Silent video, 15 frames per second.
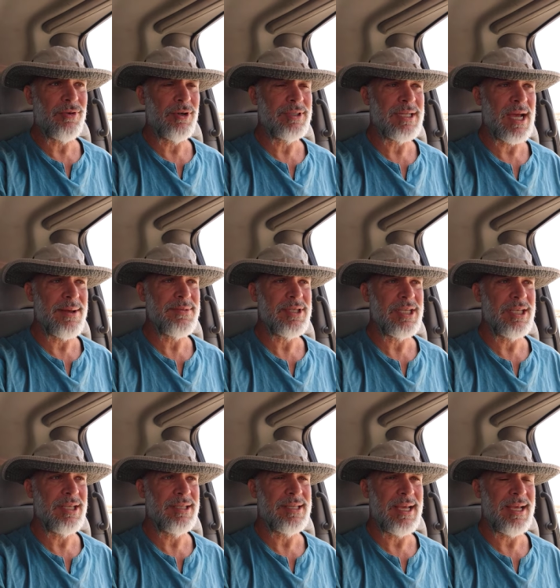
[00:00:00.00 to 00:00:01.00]
4 times a
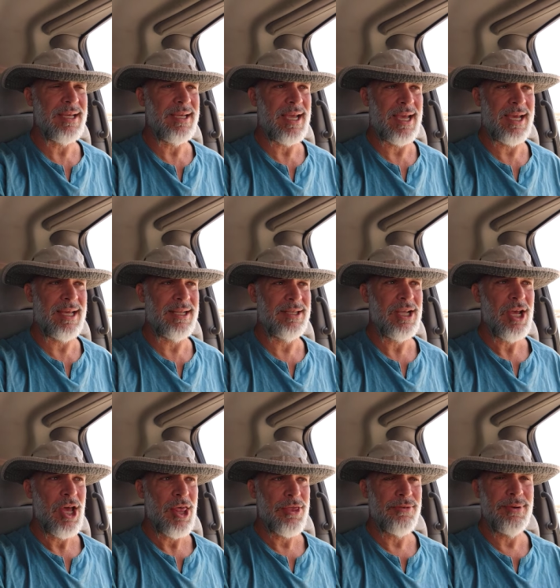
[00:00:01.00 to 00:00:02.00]
day and
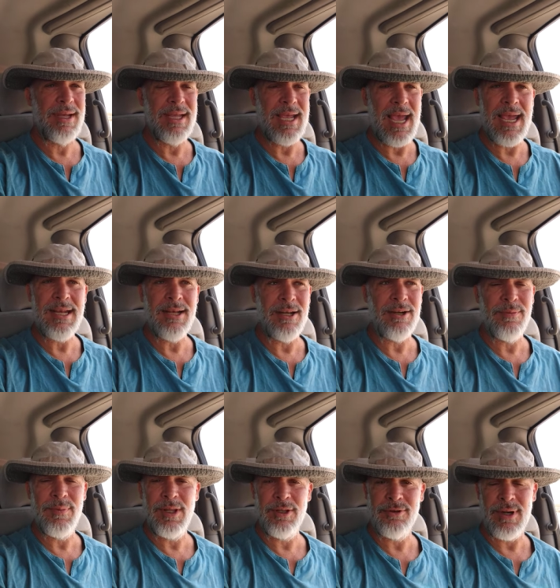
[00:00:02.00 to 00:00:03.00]
3 800
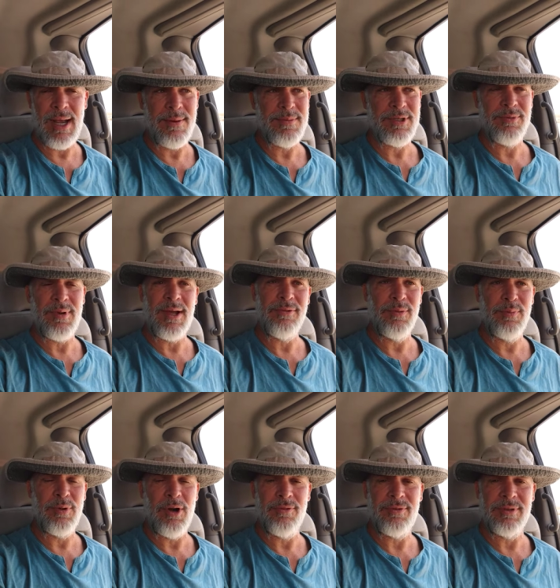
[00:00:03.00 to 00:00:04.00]
milligrams of
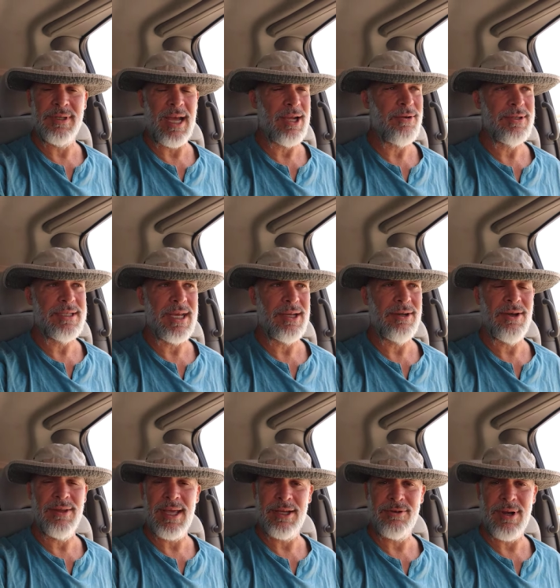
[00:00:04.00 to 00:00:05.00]
ibuprofen. I quit taking
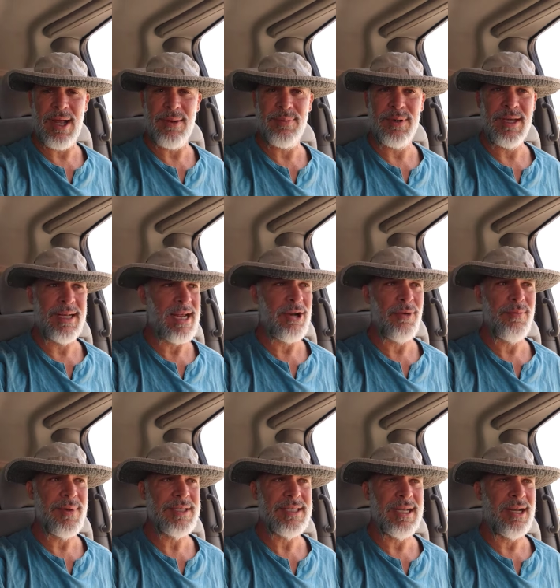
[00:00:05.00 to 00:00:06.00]
all that crap, and I don't
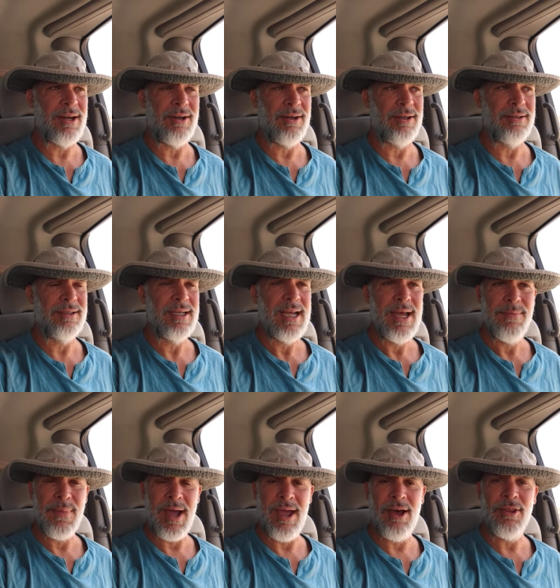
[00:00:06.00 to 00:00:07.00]
miss it at all.
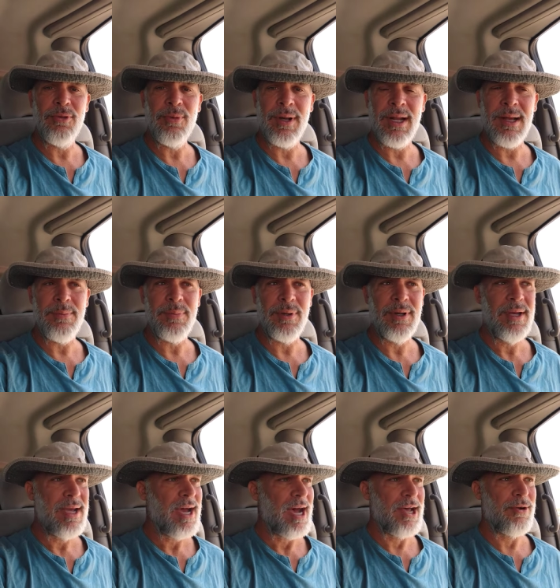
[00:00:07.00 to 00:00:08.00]
My health went up.
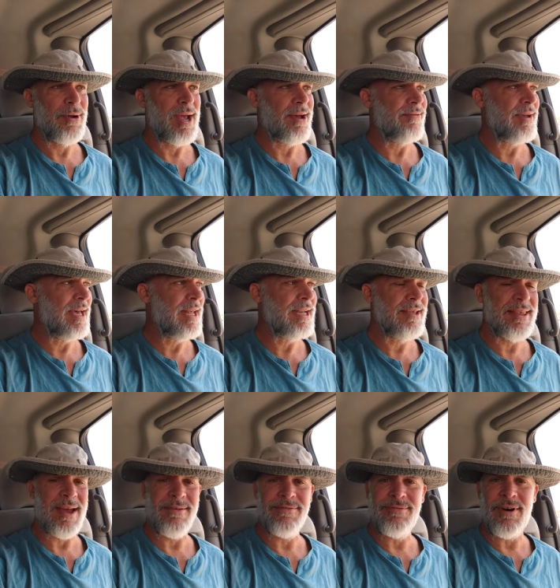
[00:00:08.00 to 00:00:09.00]
I don't have any of
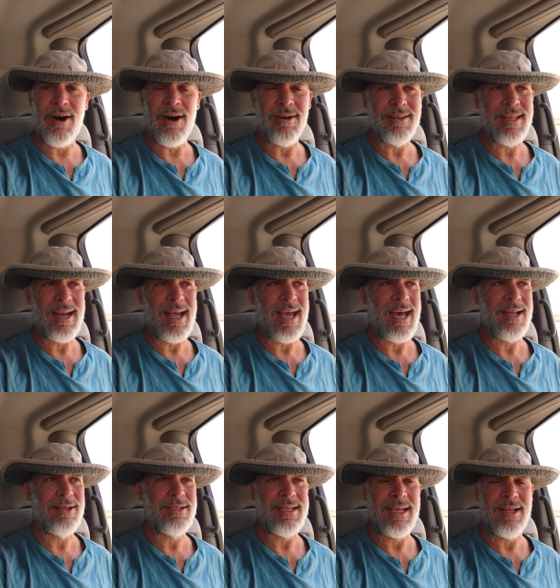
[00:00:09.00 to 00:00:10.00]
that fog that I
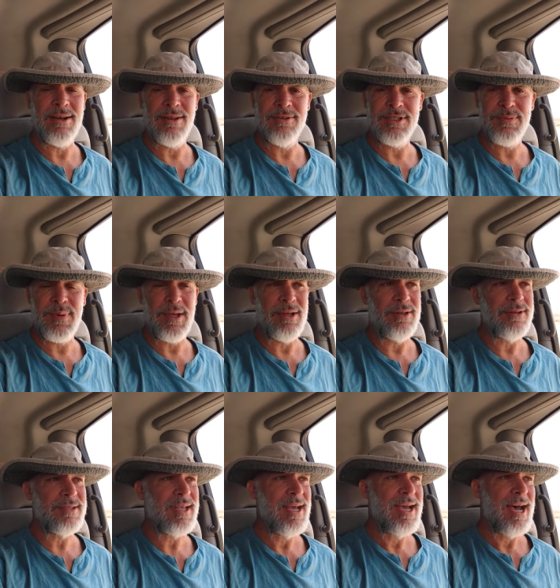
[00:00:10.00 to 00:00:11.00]
had taking all these
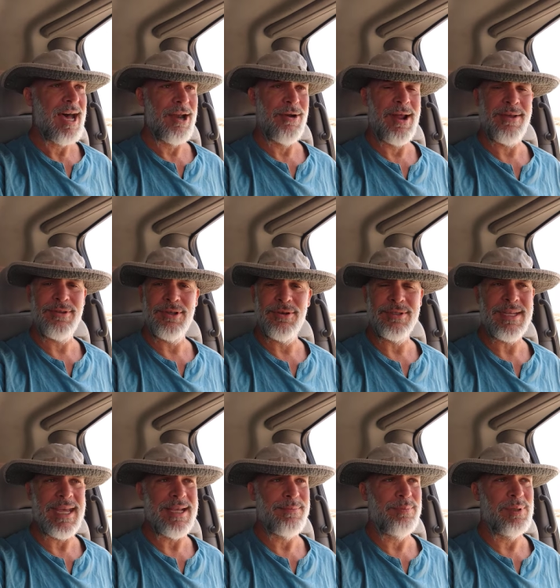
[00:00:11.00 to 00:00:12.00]
pills. I don't have to go
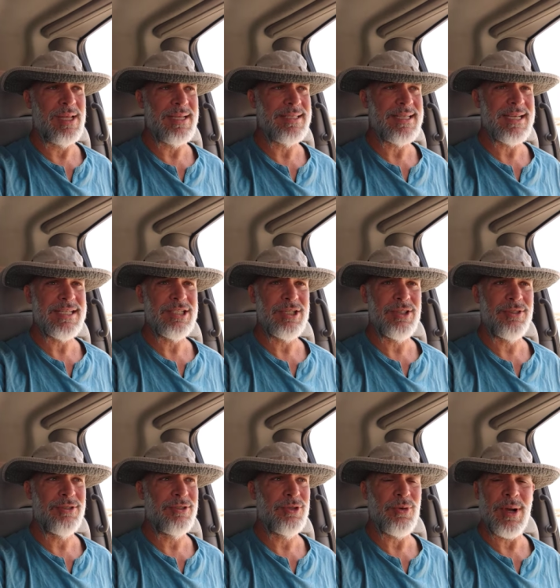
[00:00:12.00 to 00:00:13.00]
take blood tests
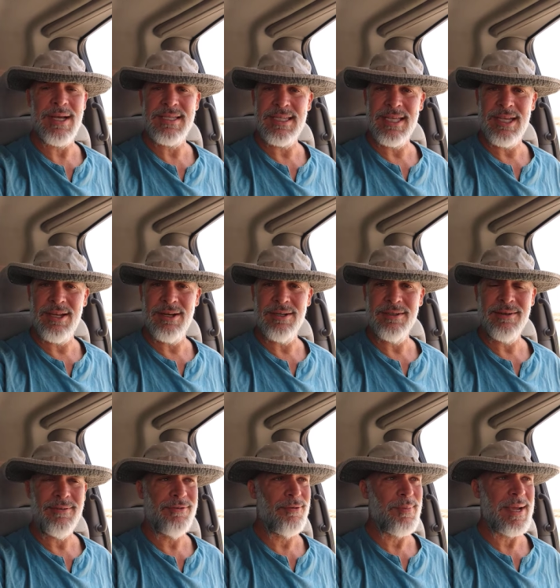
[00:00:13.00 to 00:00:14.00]
twice a
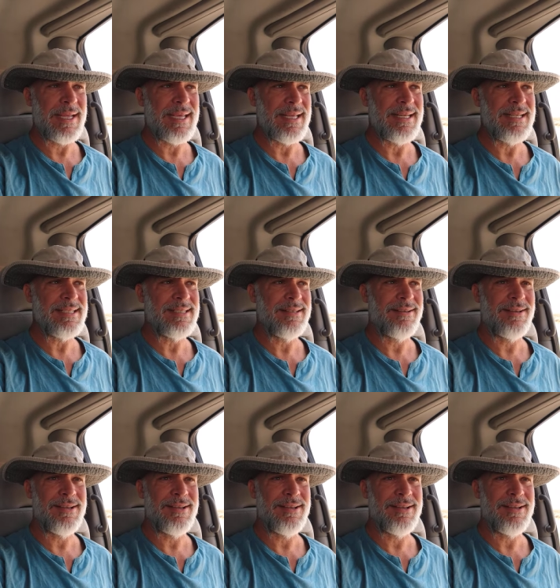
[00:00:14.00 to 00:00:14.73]
year for my kidneys,